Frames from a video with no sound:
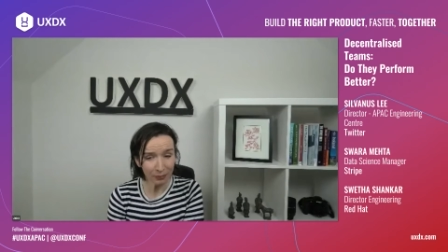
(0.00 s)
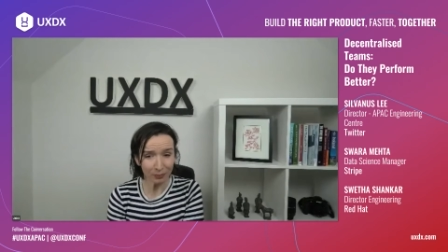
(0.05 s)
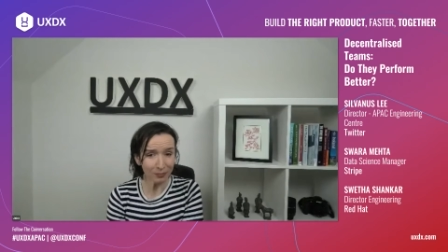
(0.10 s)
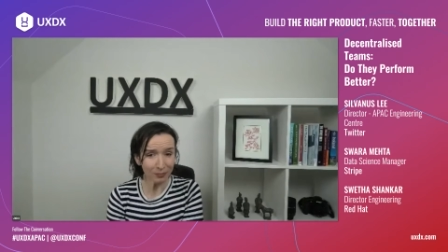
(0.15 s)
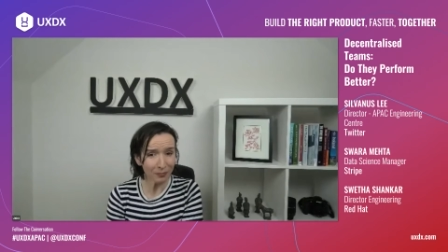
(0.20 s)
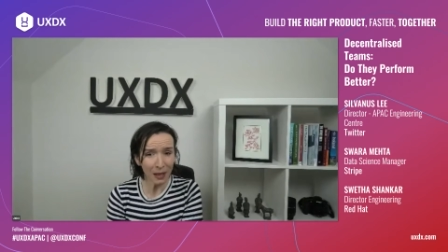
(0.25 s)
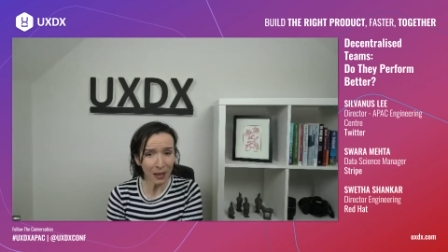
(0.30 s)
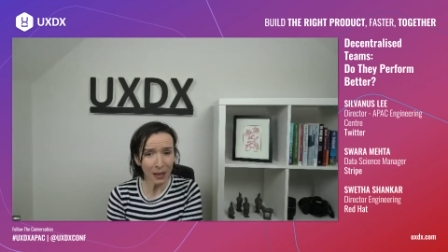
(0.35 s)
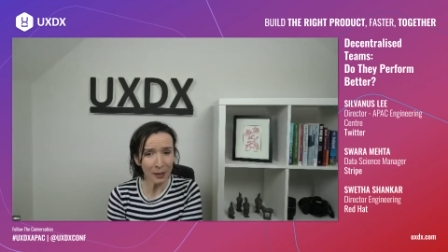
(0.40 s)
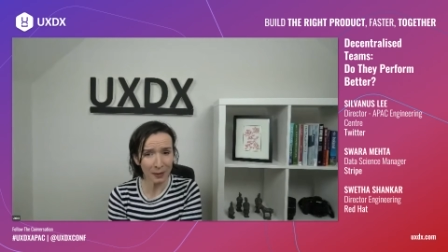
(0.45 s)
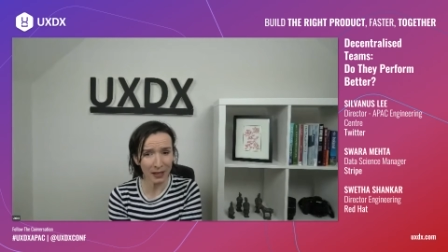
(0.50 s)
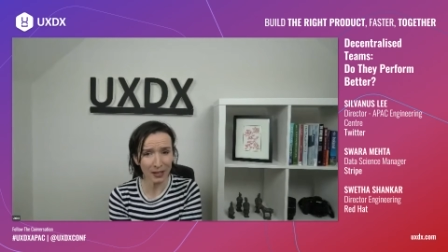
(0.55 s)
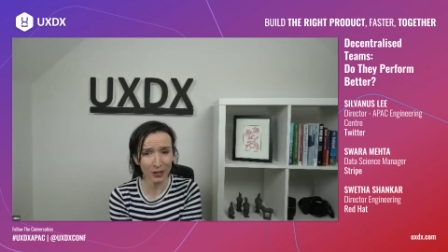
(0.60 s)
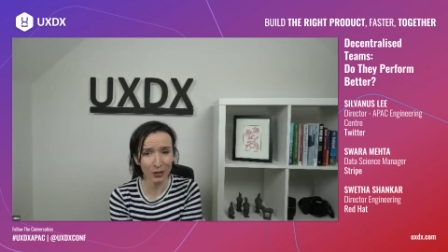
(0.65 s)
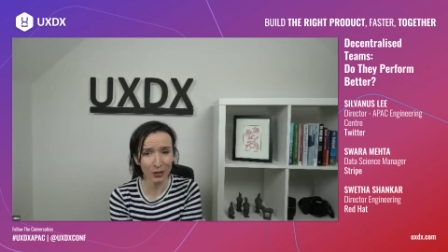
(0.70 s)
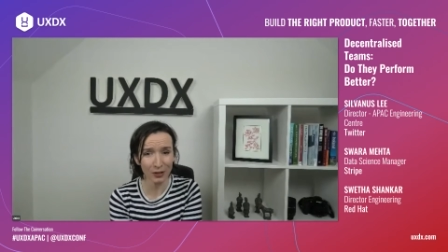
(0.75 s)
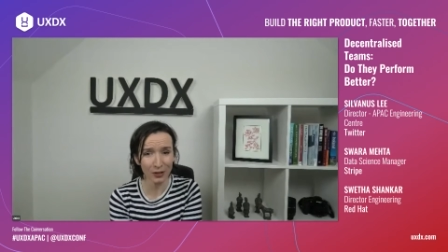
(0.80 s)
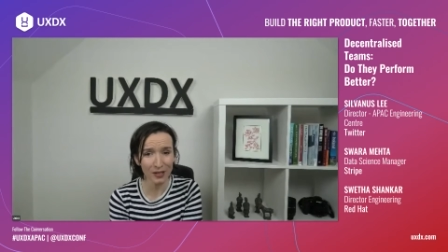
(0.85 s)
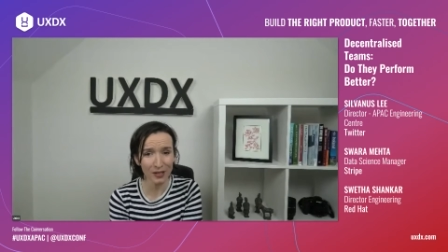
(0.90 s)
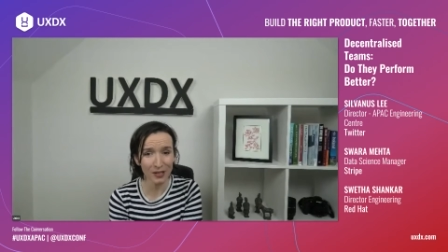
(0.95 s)
I'm actually going
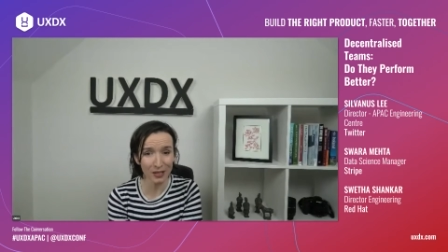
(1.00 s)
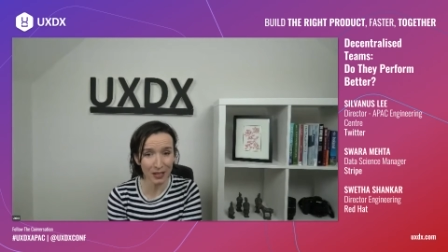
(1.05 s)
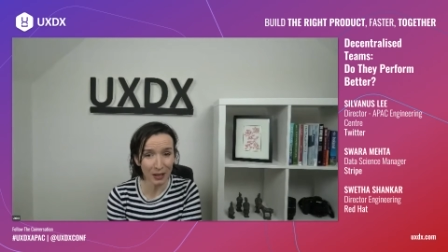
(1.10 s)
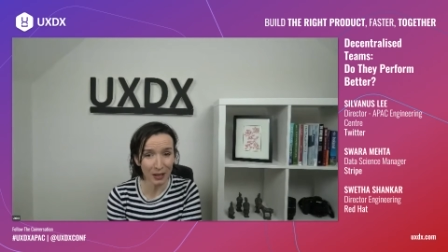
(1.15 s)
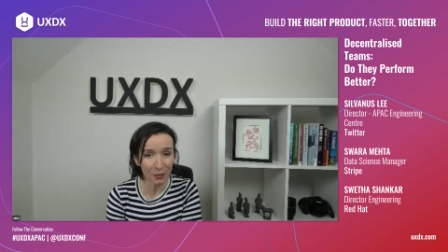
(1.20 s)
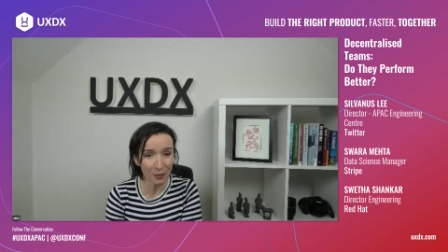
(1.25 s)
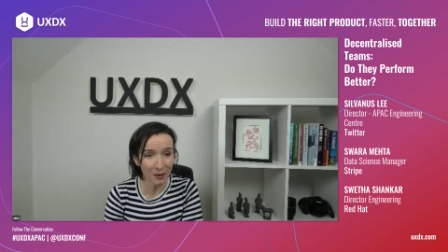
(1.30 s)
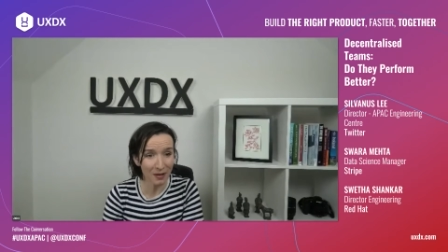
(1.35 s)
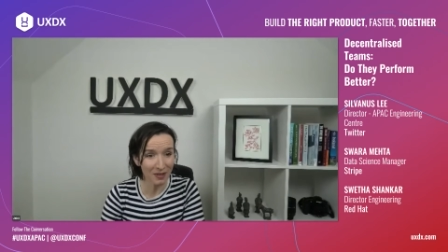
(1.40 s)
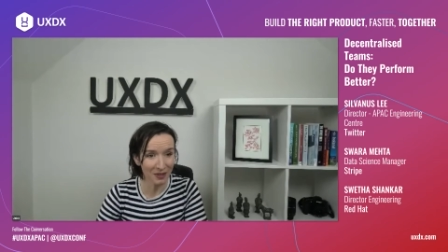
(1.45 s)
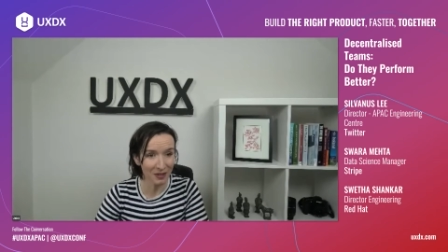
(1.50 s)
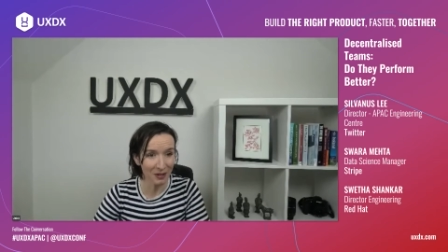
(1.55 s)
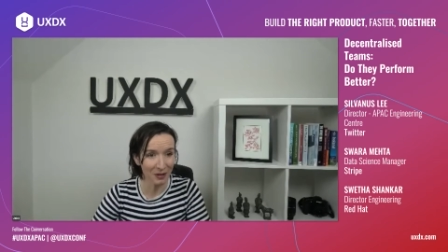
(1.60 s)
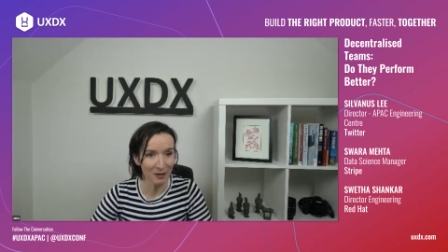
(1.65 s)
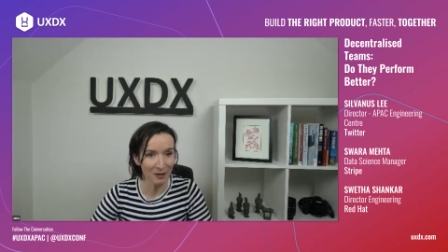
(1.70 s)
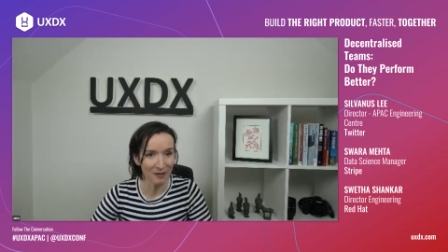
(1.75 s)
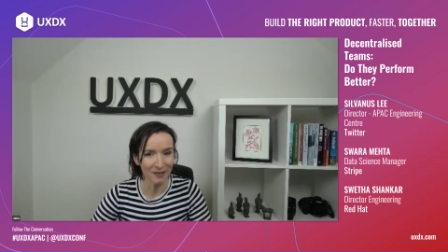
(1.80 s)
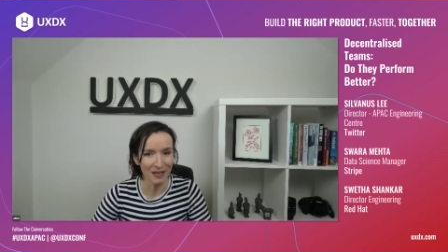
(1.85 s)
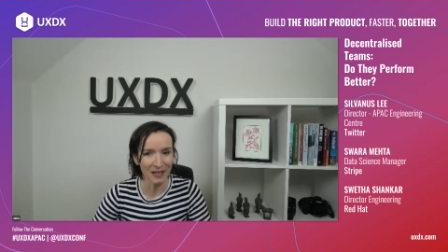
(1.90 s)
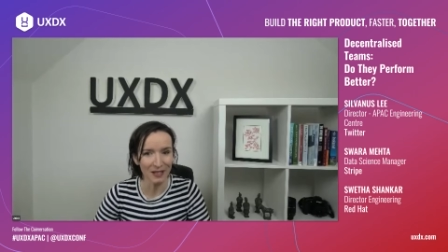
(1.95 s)
to stick with you if
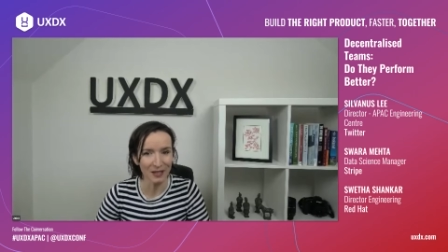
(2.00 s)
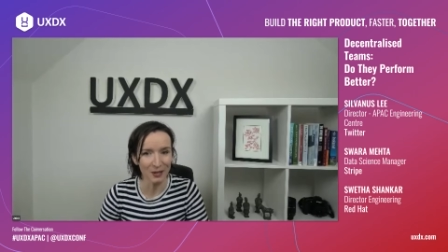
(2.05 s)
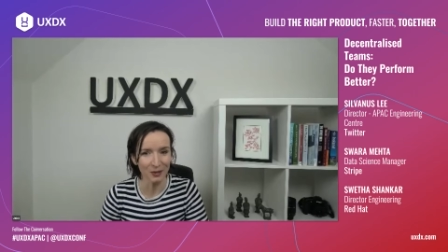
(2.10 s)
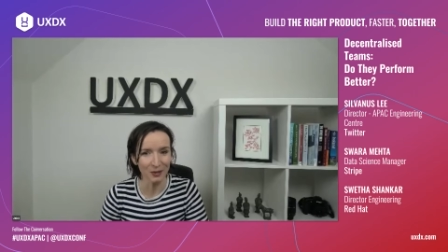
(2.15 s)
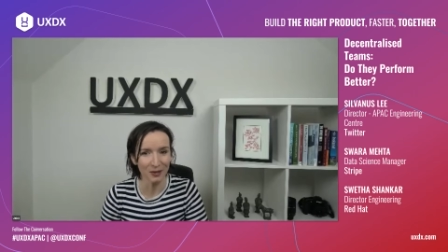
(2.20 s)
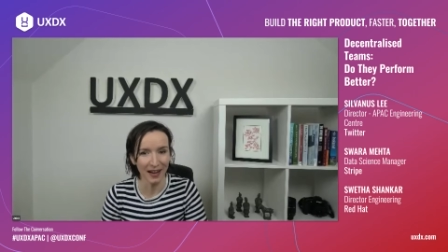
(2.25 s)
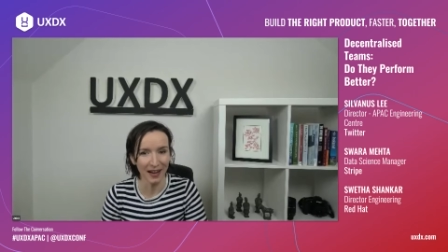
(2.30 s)
that's okay.